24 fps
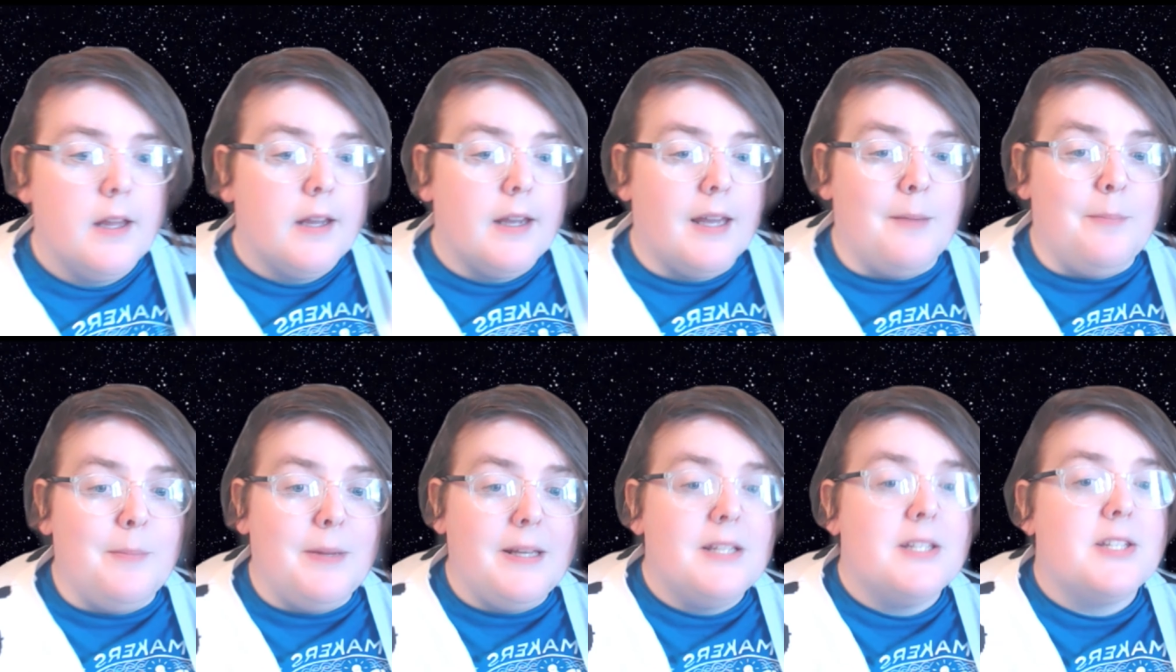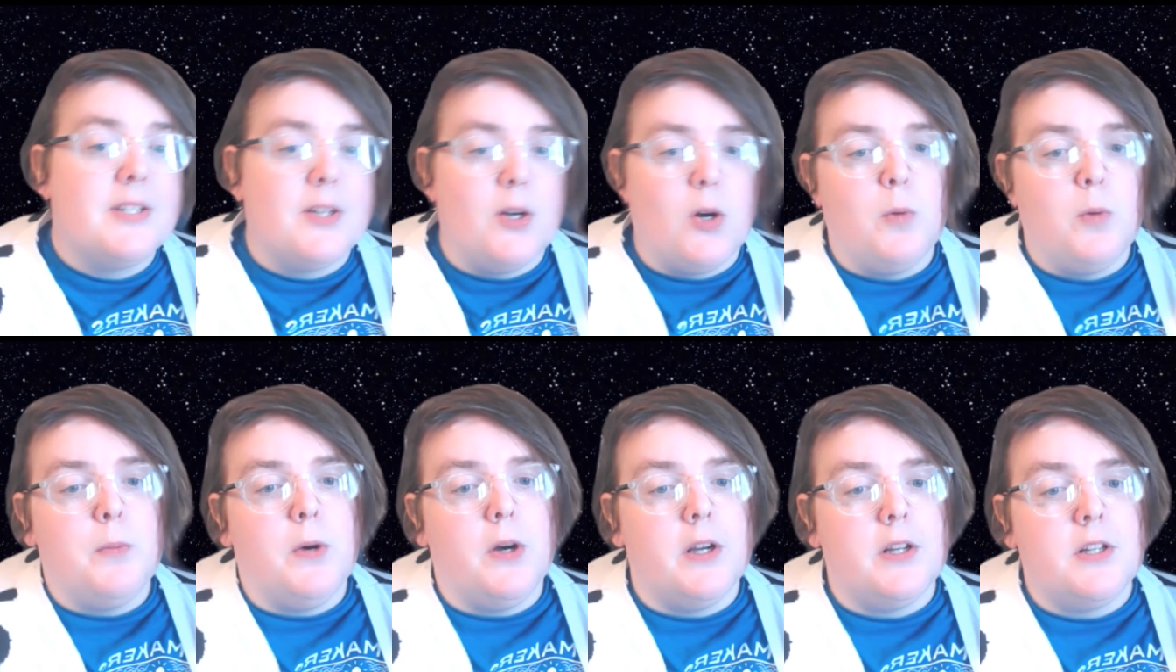It means
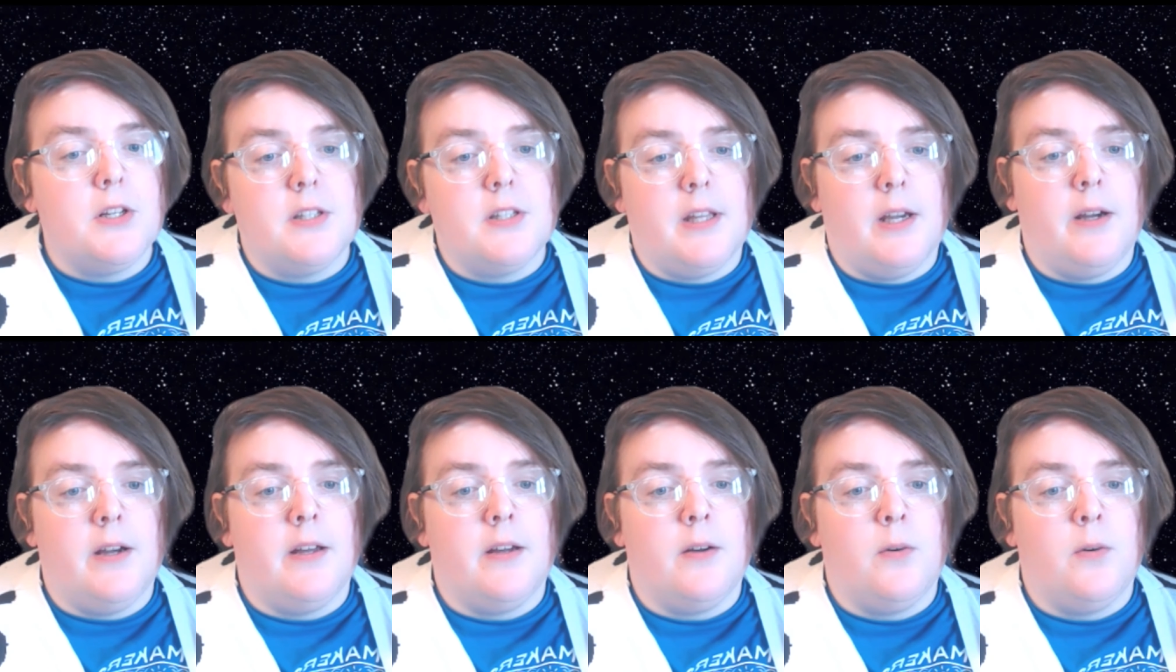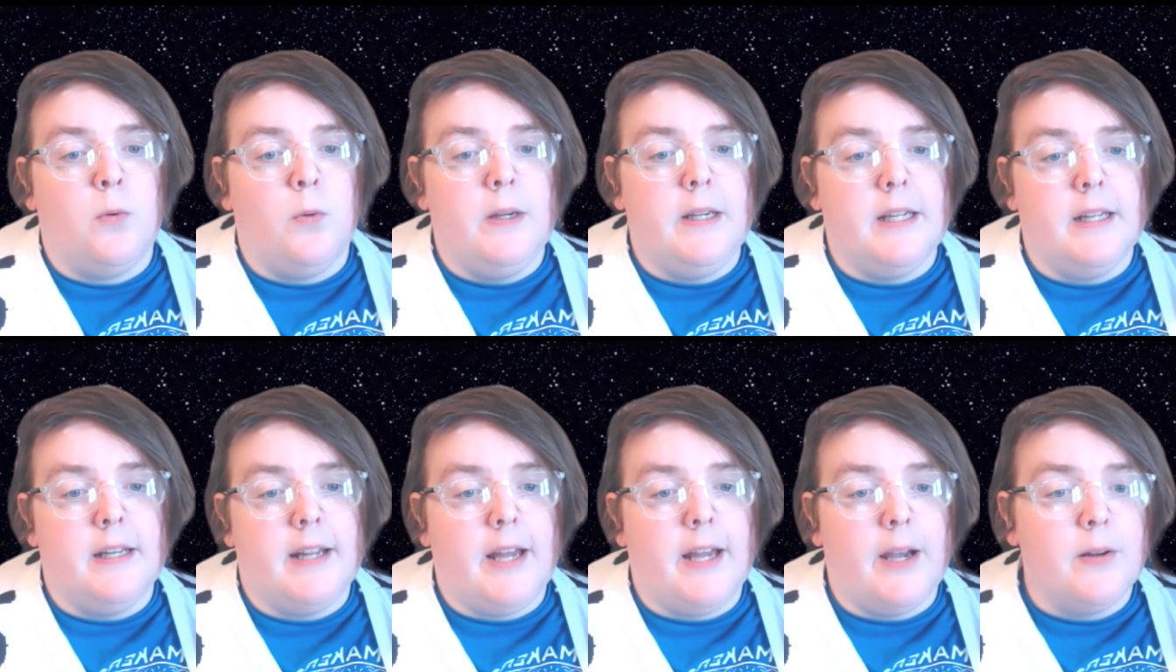so much that we
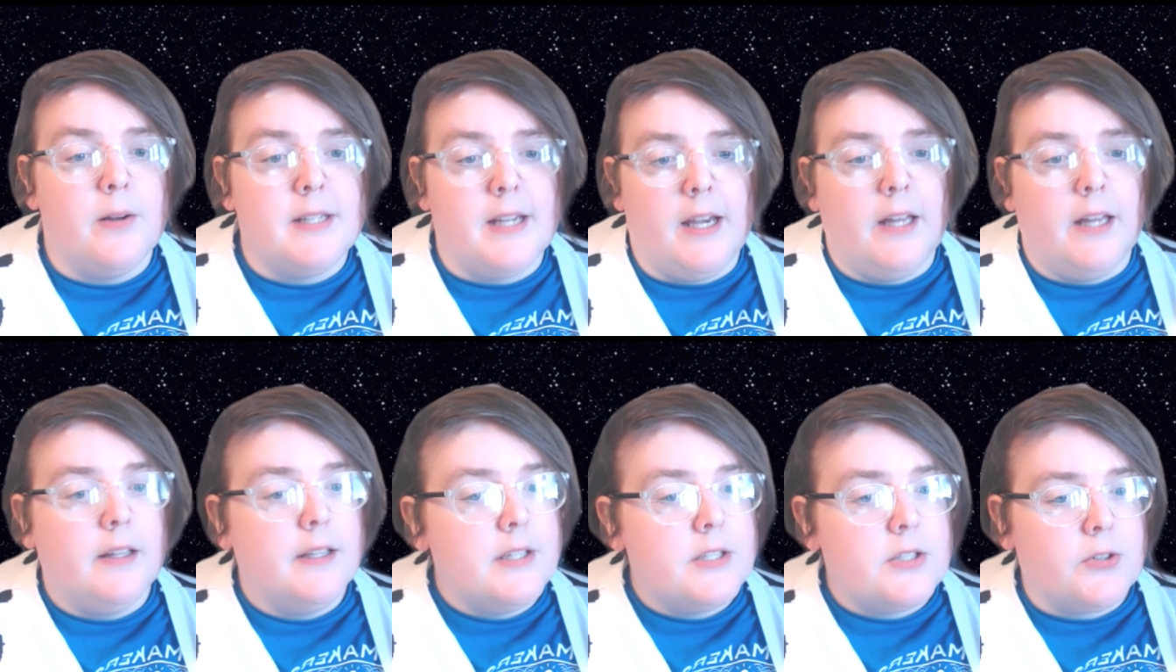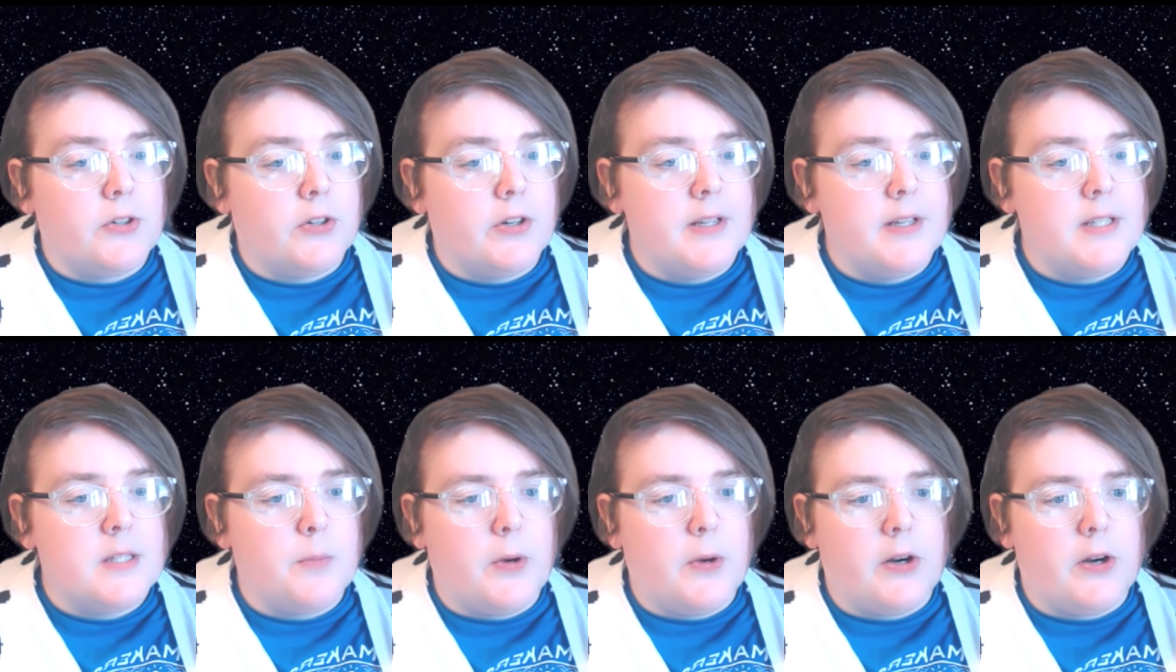can now tell these
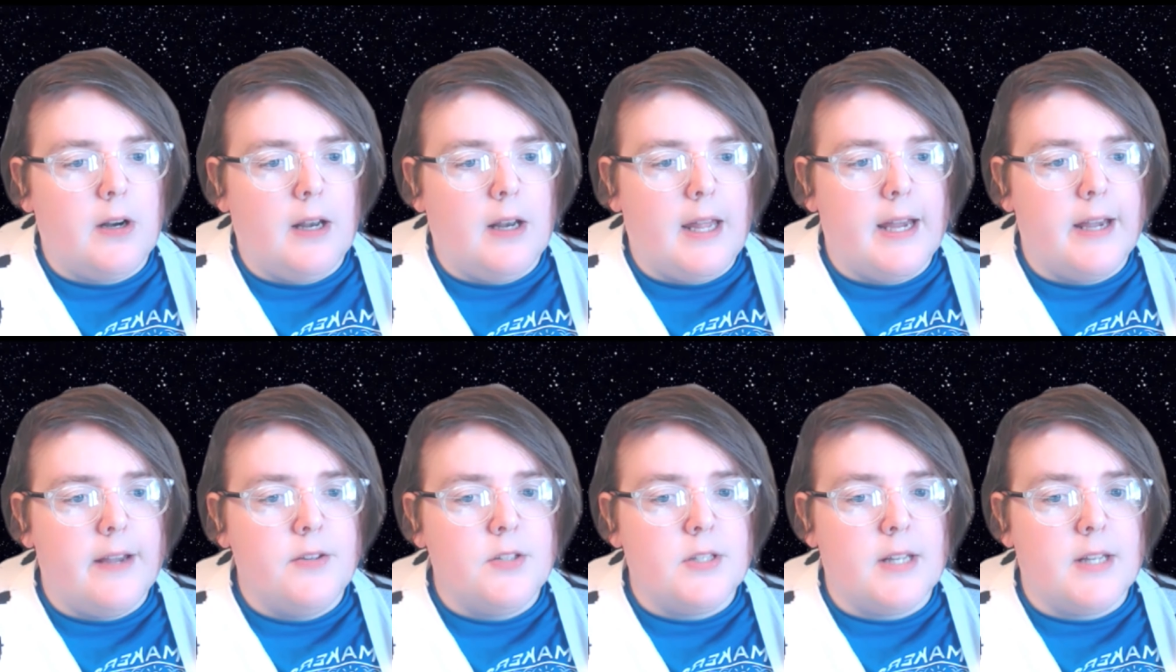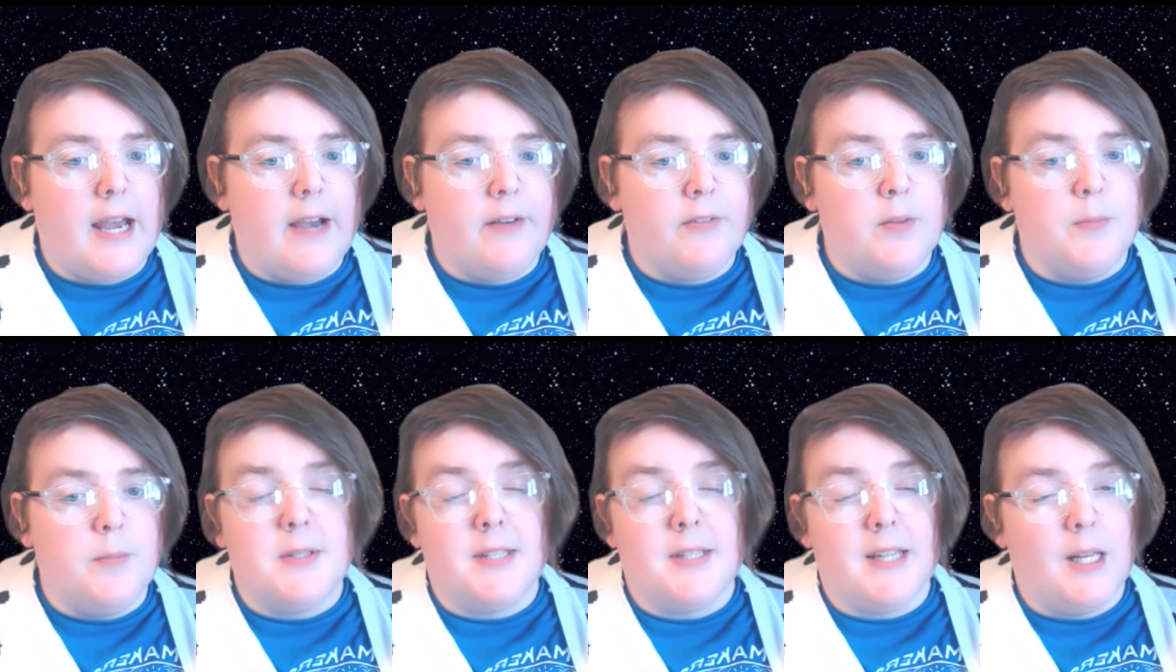stories about our lives and have
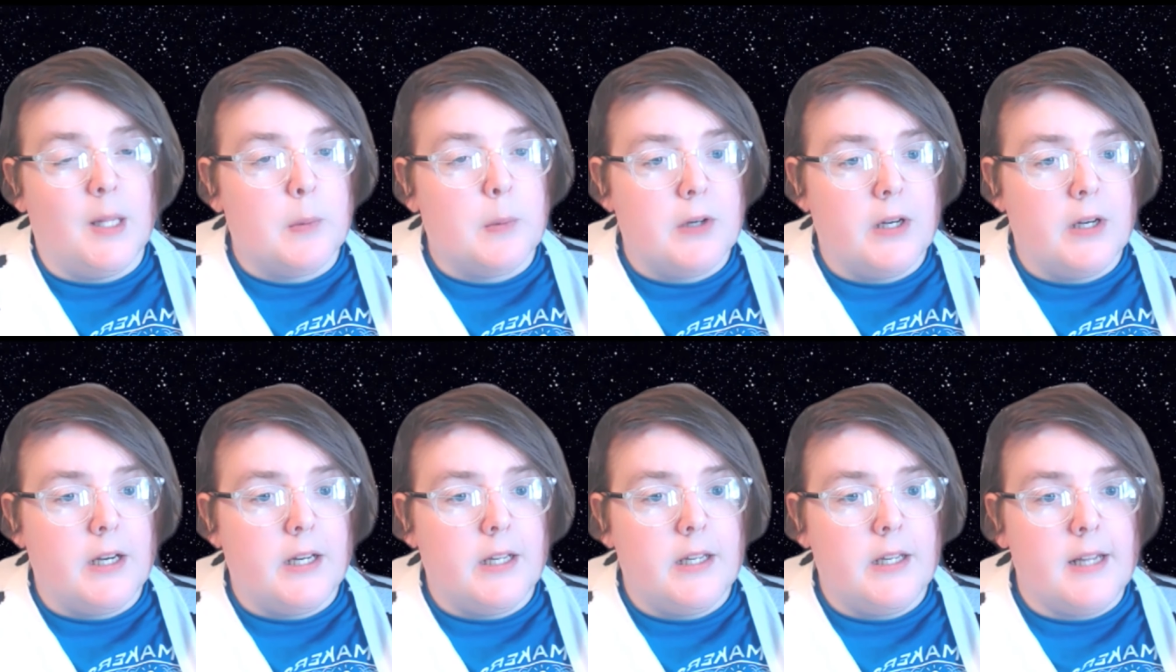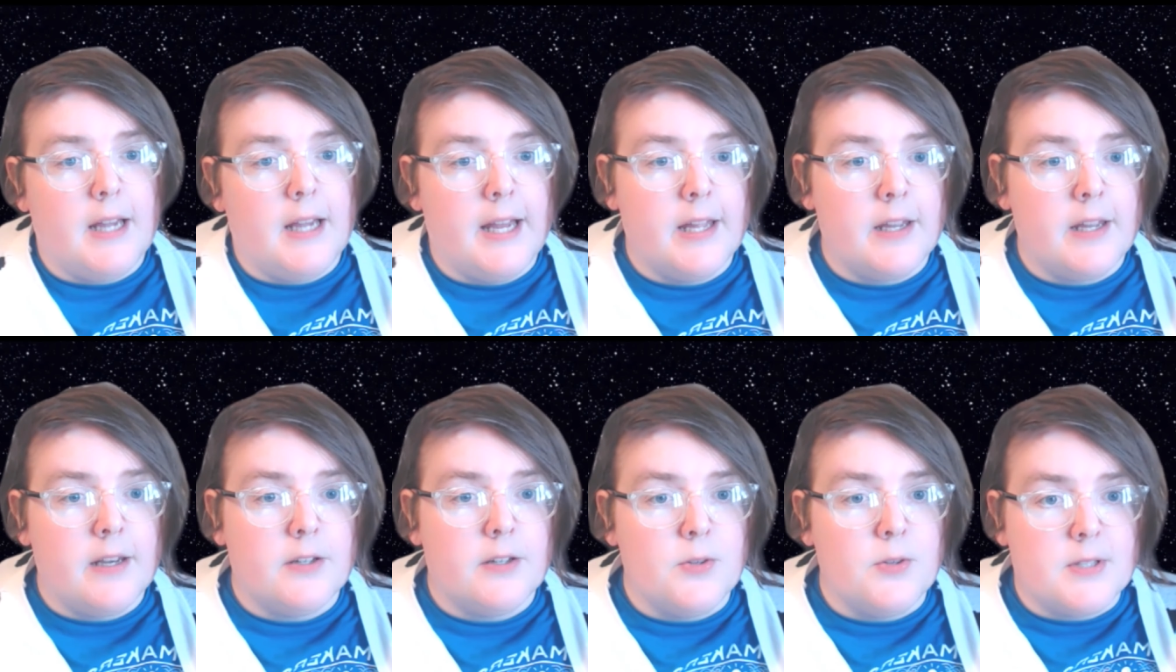them celebrated,
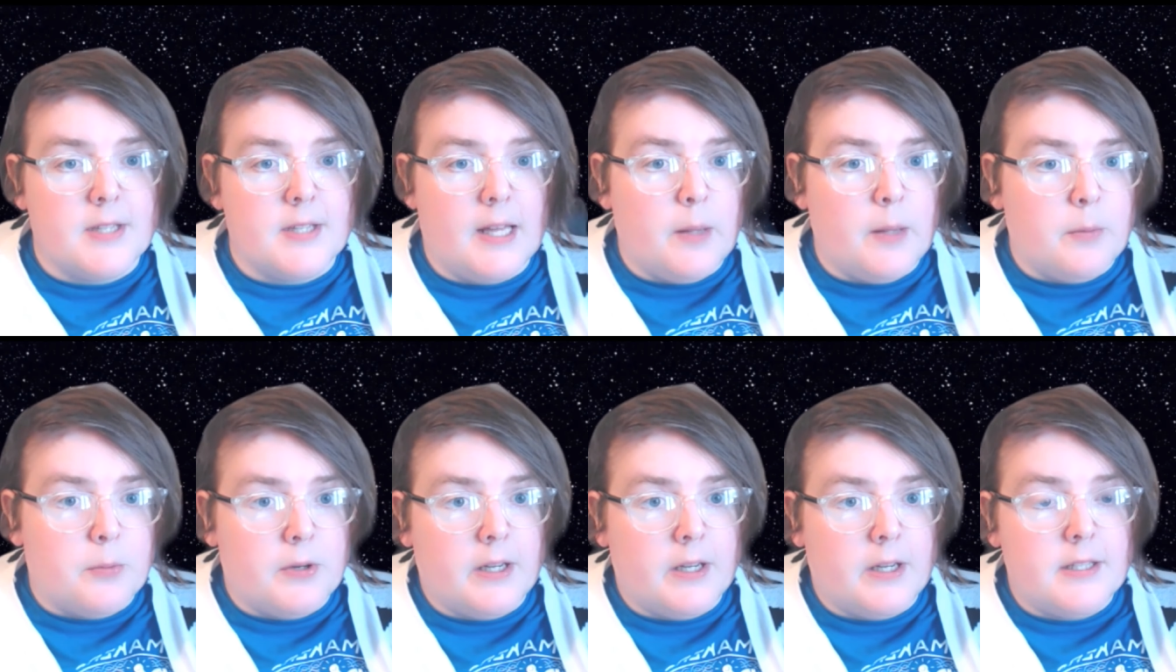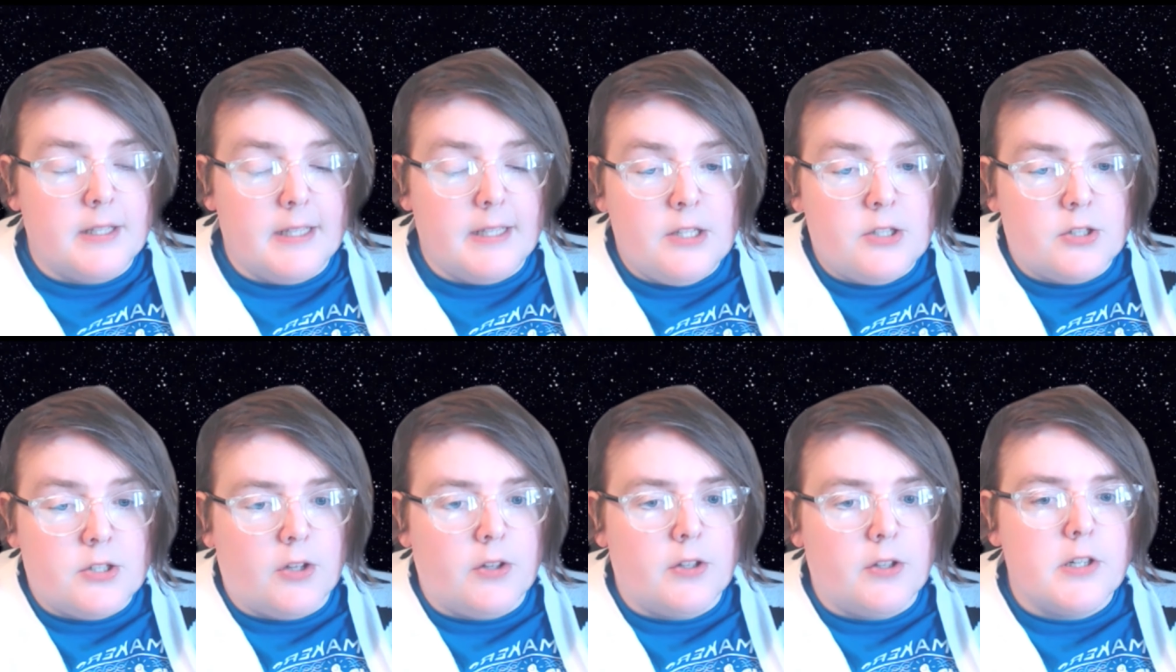and to celebrate
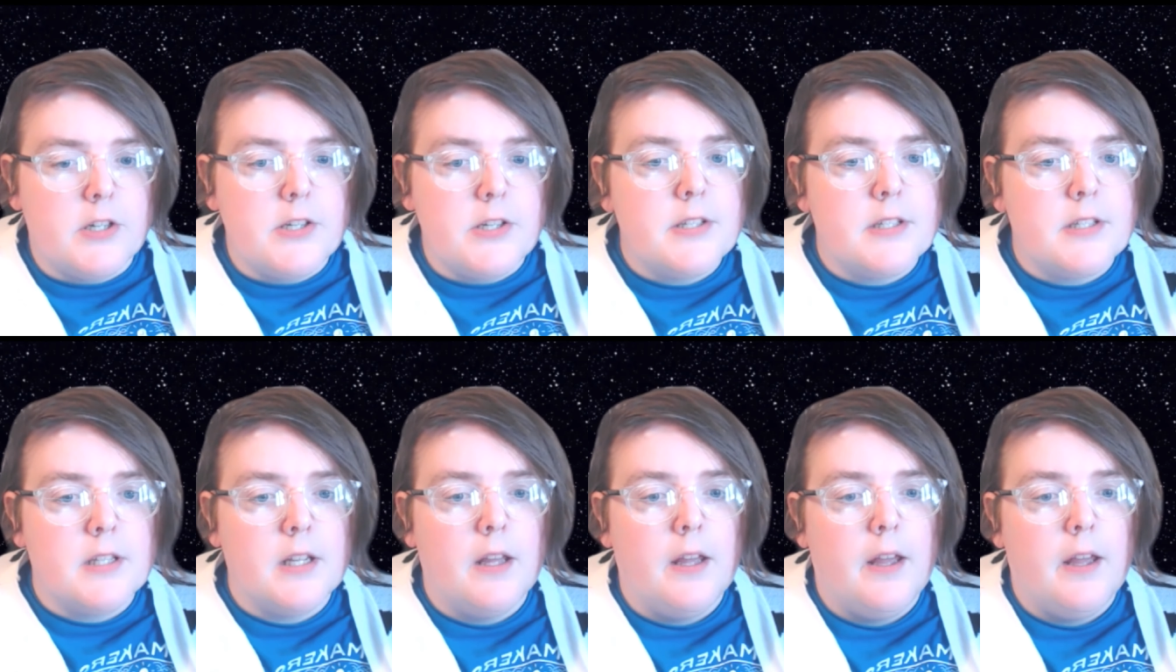each other's.